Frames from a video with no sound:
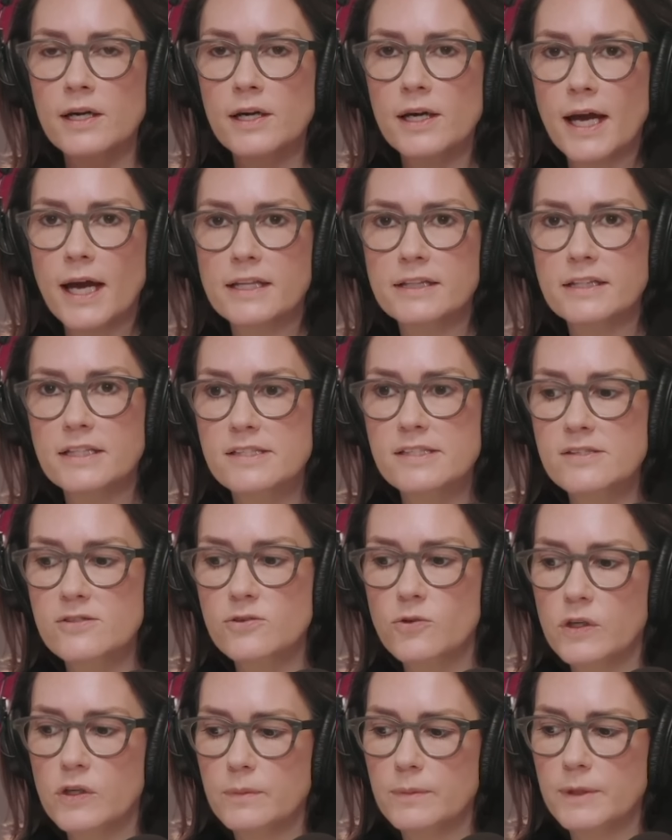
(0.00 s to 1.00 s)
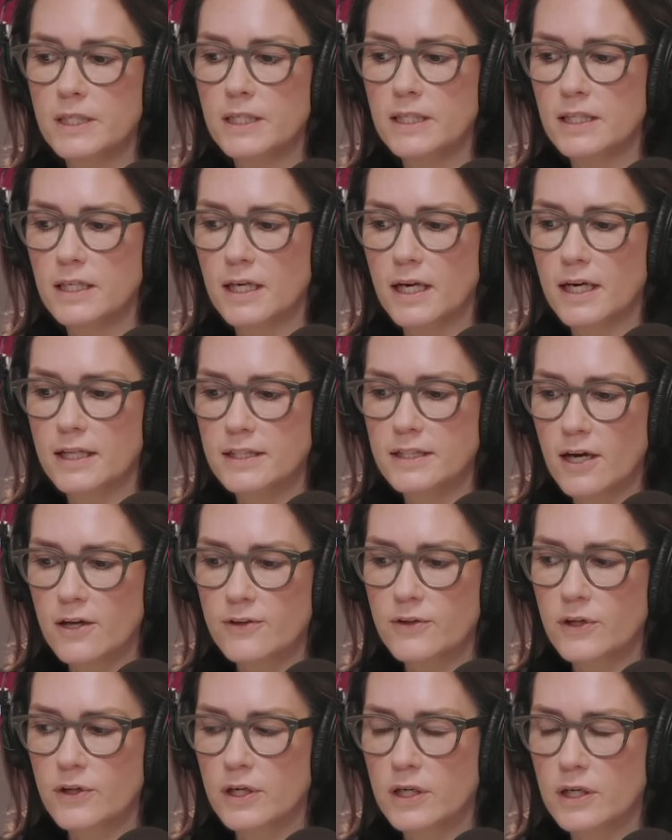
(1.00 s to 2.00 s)
And this is going to be it's
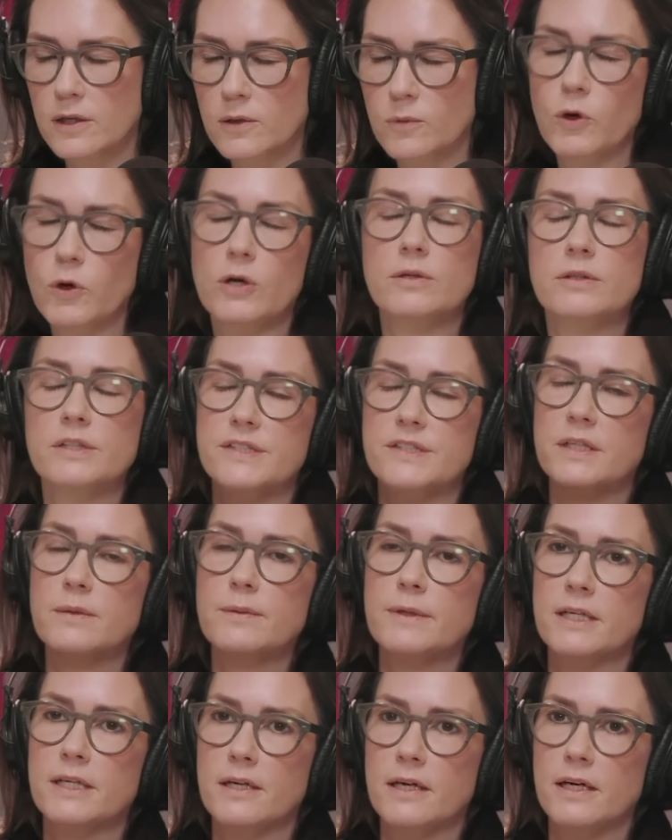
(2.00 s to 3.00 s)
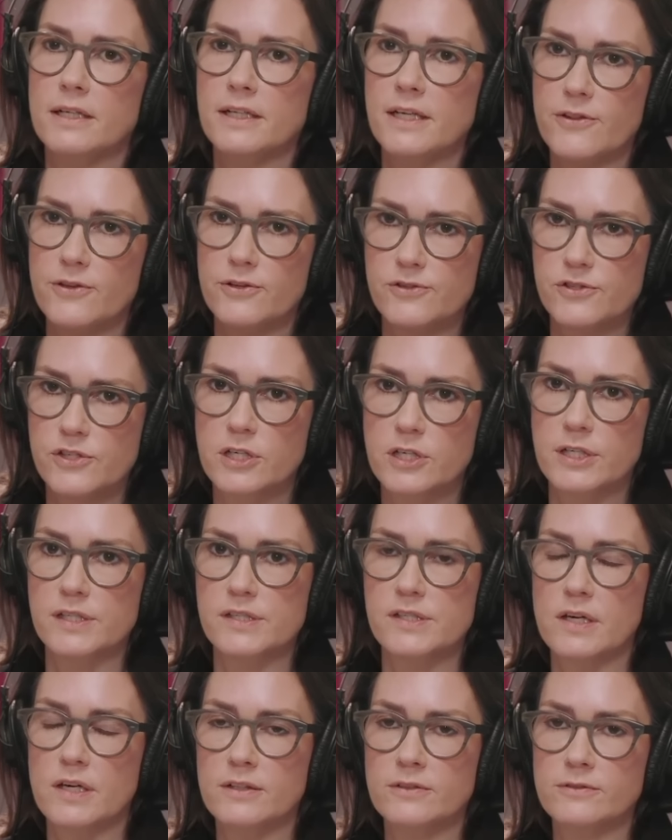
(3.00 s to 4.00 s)
going to be another
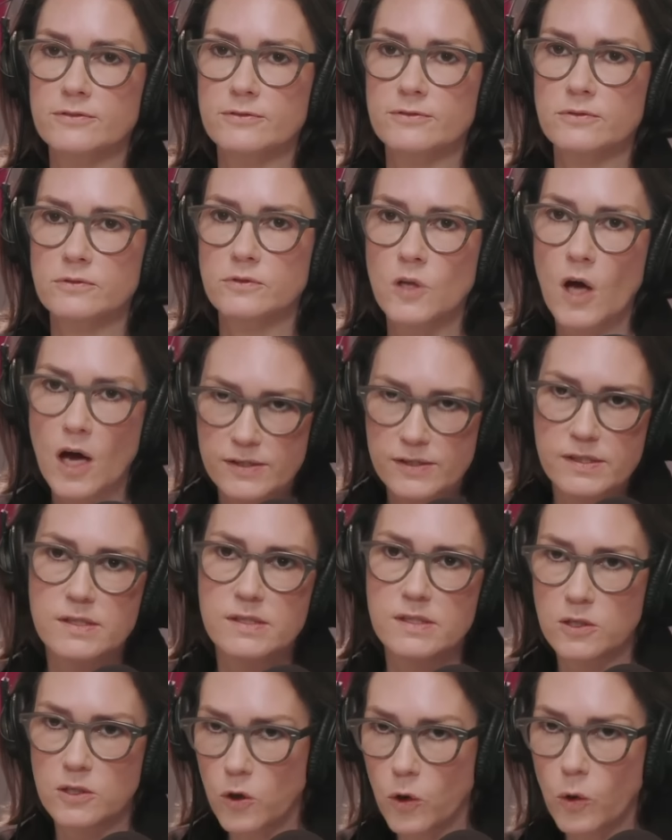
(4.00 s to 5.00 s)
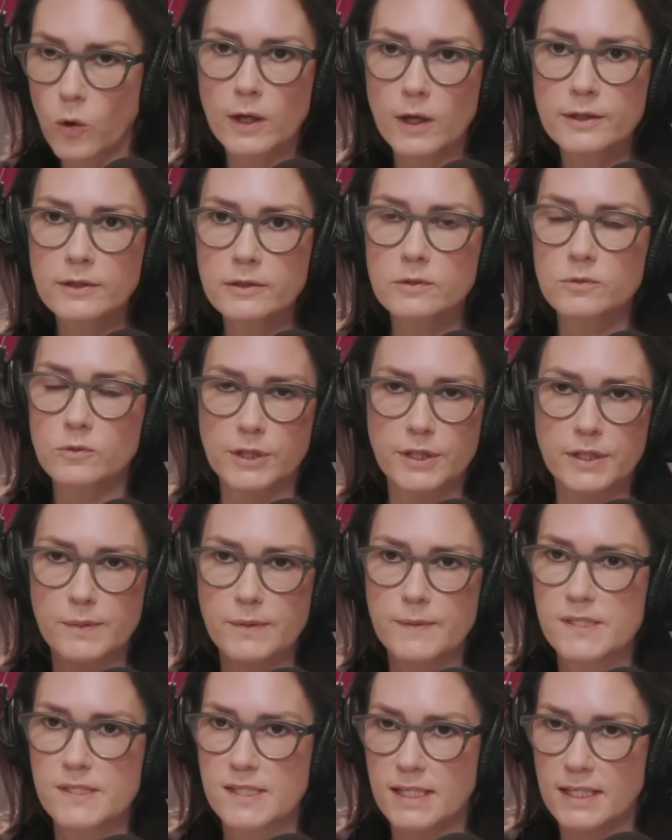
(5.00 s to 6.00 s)
series of losses in court. We're going to
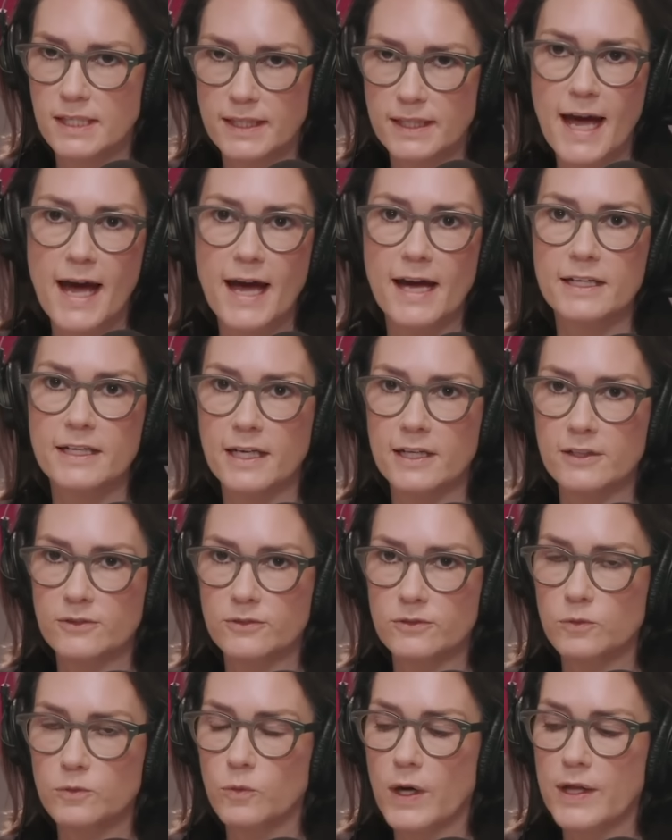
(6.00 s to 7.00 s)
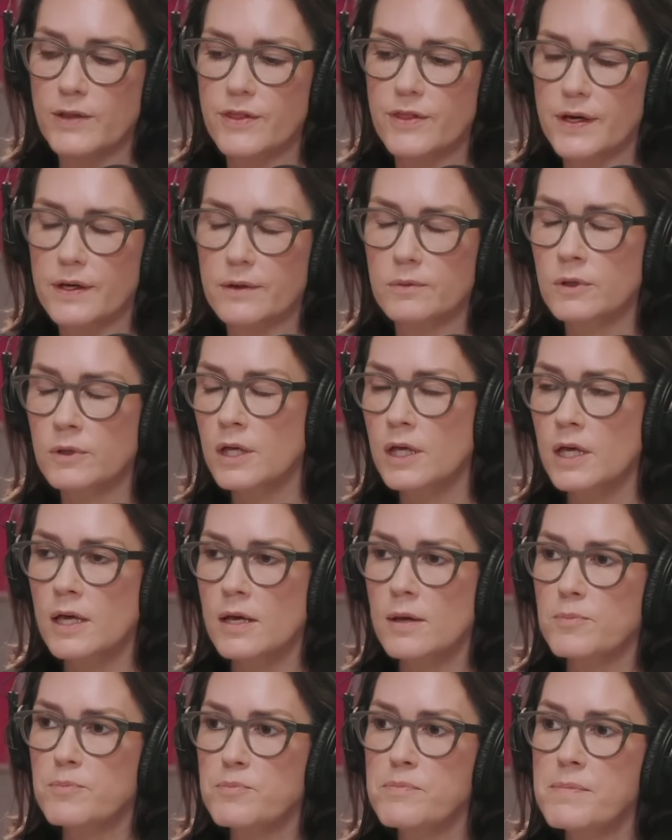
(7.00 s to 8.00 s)
be seeing that. And when the
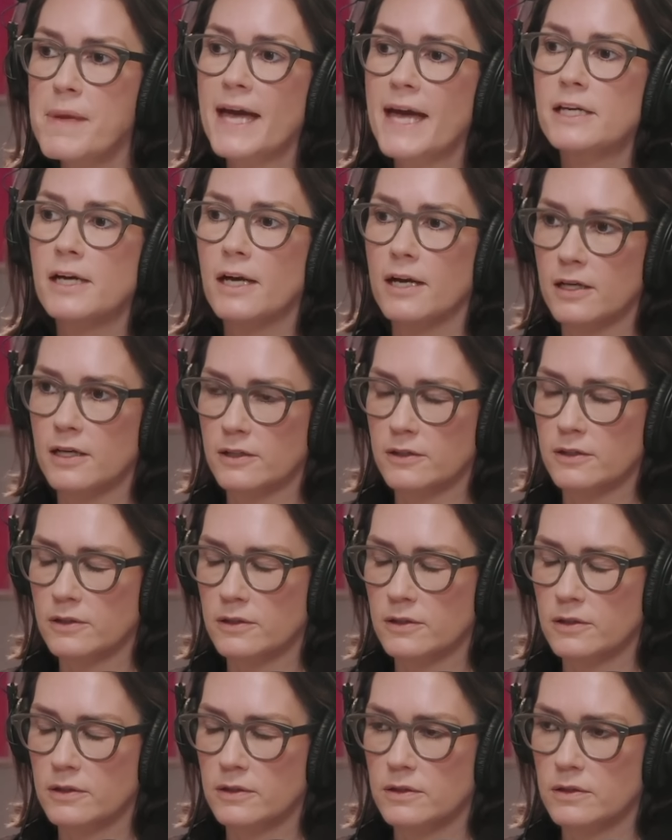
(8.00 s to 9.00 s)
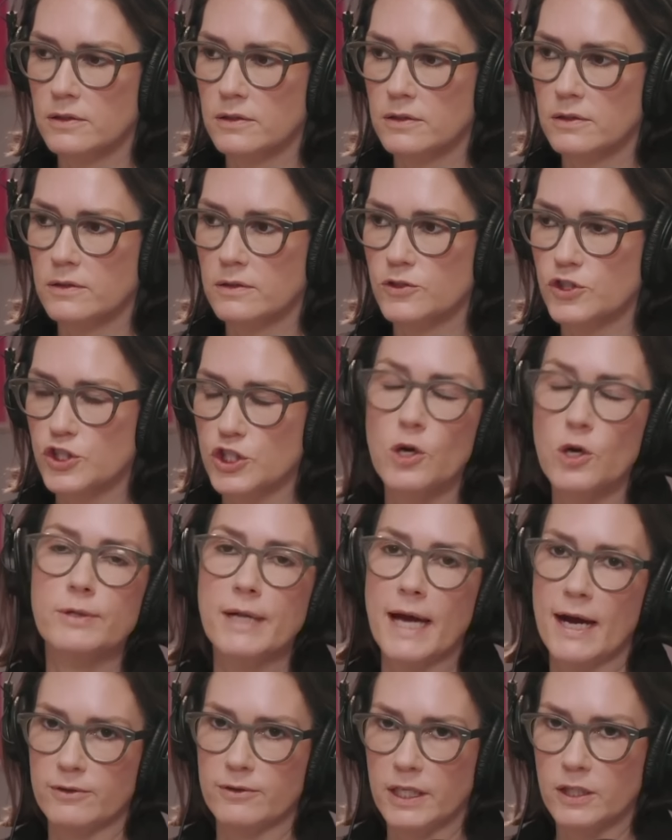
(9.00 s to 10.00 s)
mega
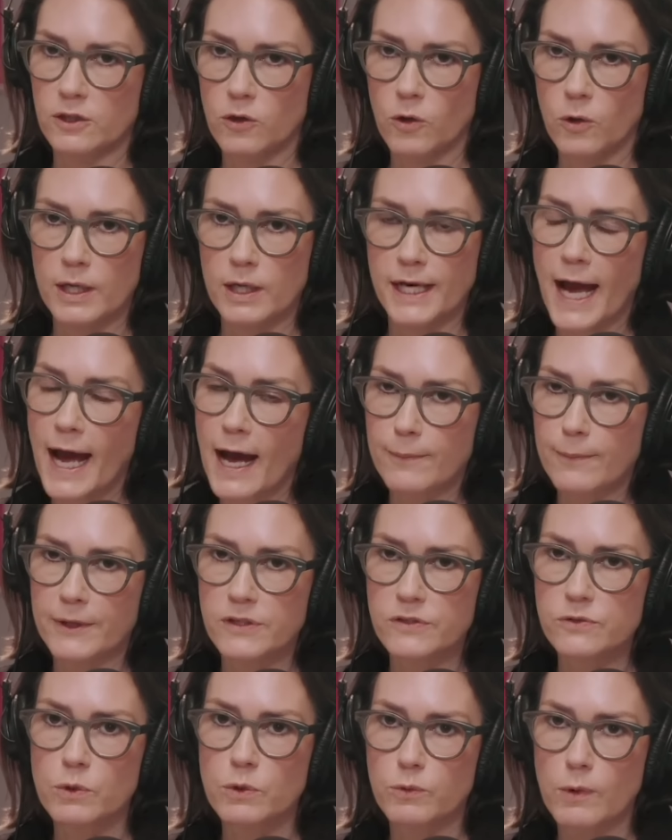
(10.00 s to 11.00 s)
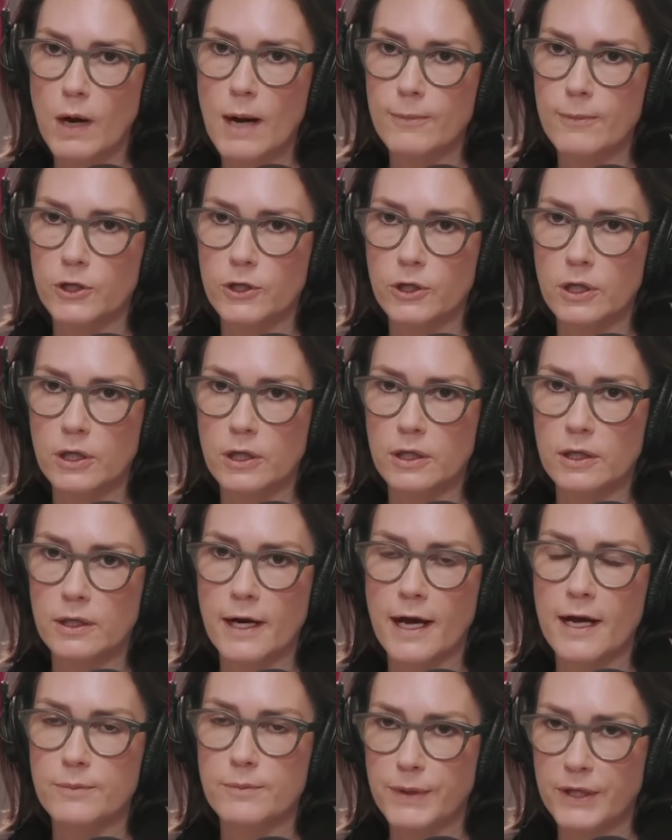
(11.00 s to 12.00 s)
showdown in court happens with Robert Hur
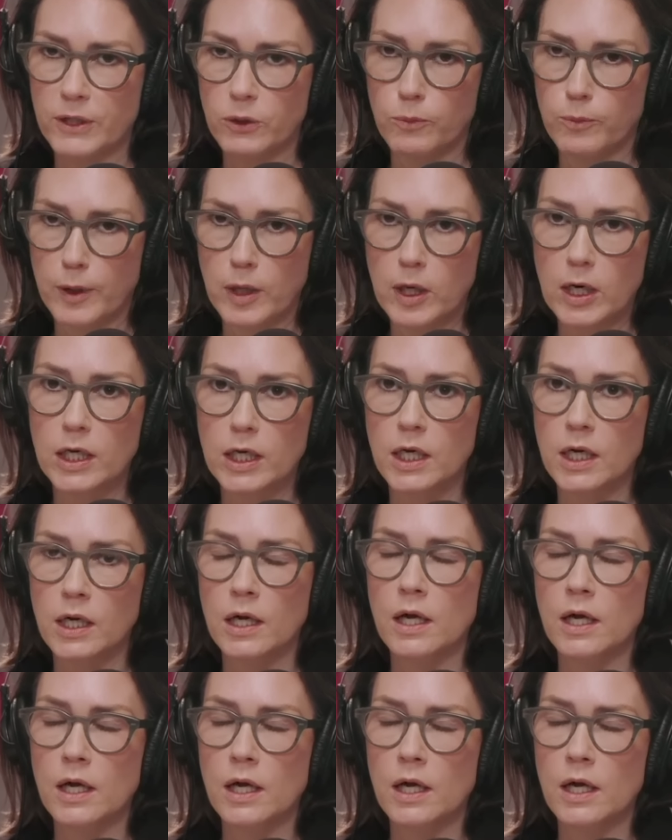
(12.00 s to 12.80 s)
and Bill Burke,